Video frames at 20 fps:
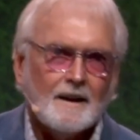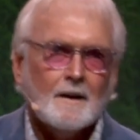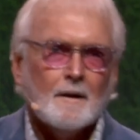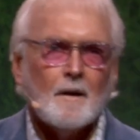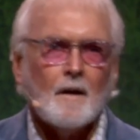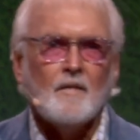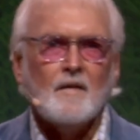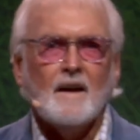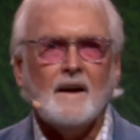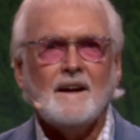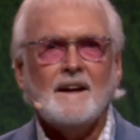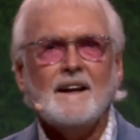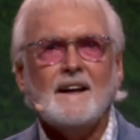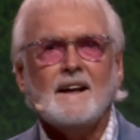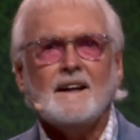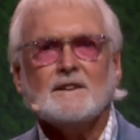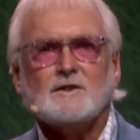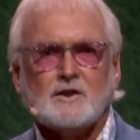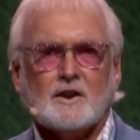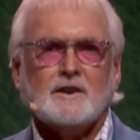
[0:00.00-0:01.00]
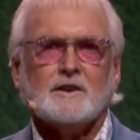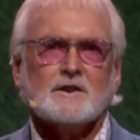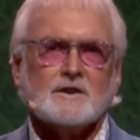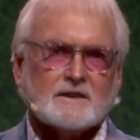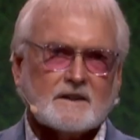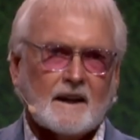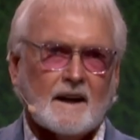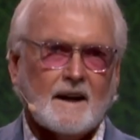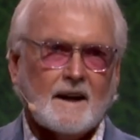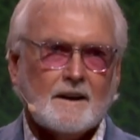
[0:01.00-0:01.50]
And then He, Jesus,
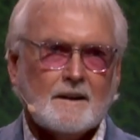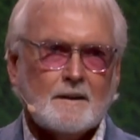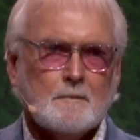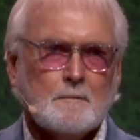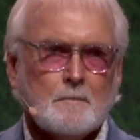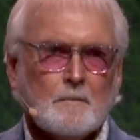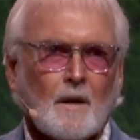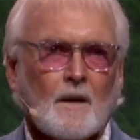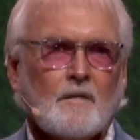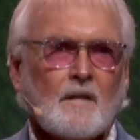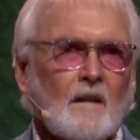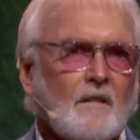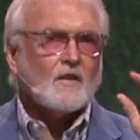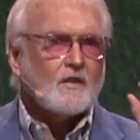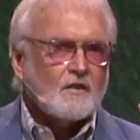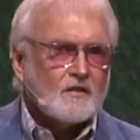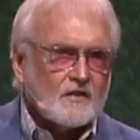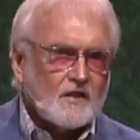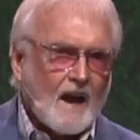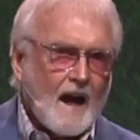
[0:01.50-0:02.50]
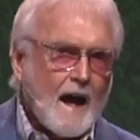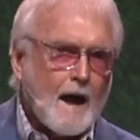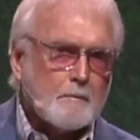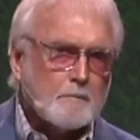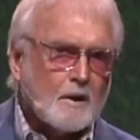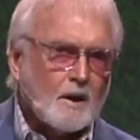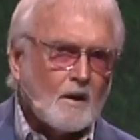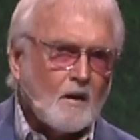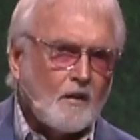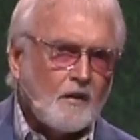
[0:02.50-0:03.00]
said that the
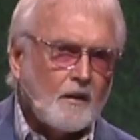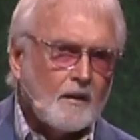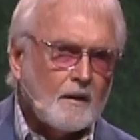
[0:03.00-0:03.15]
Sabbath